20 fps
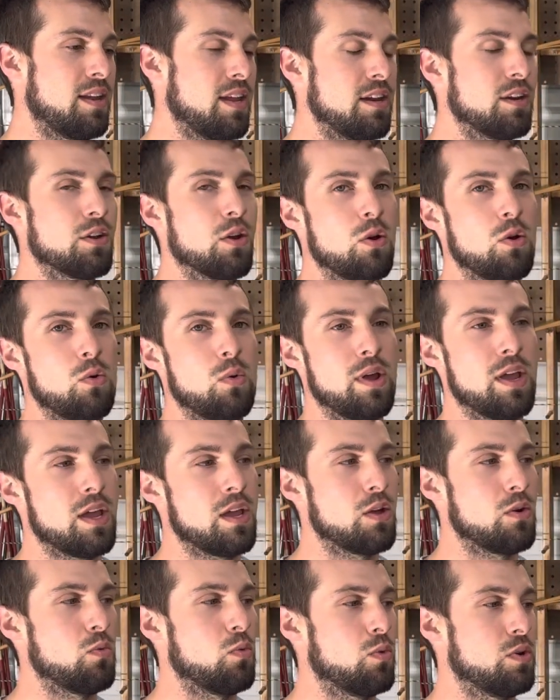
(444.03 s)
didn't go
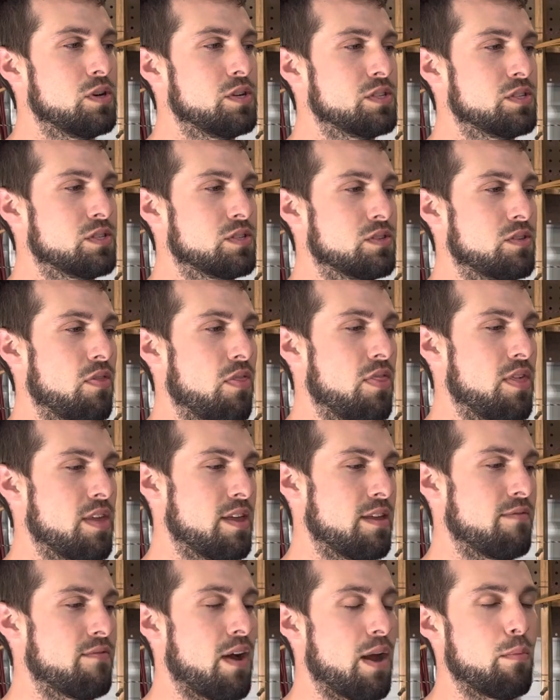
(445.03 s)
away was
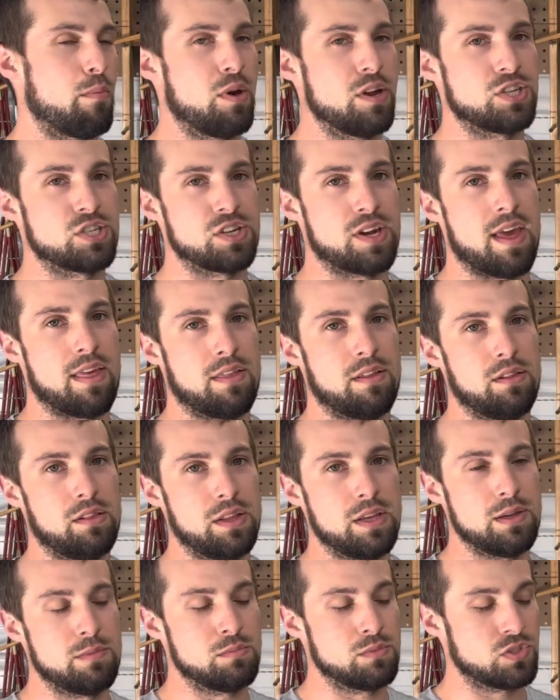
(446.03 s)
the vibration out of the
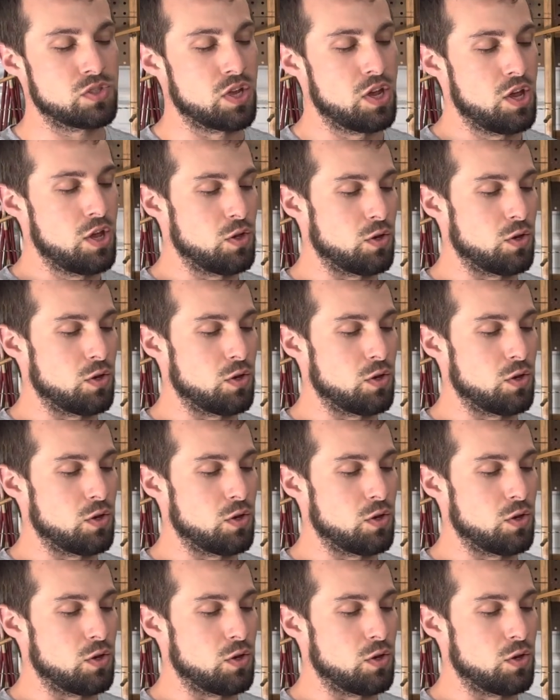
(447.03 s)
limbs.